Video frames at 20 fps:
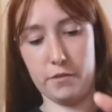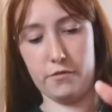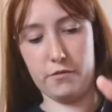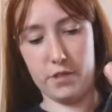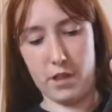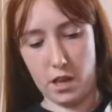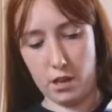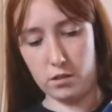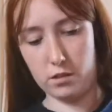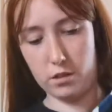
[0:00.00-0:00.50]
of
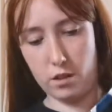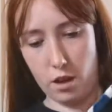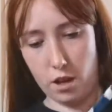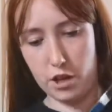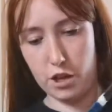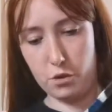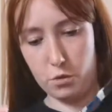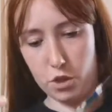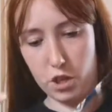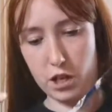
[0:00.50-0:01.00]
things that
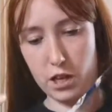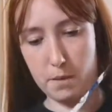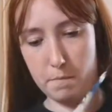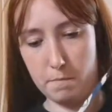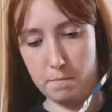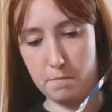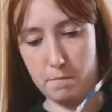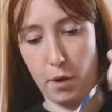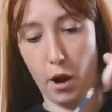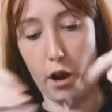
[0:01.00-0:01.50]
I
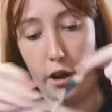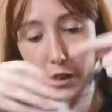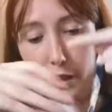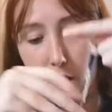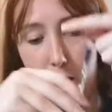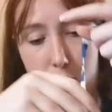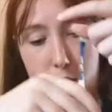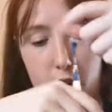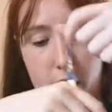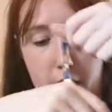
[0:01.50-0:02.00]
usually buy.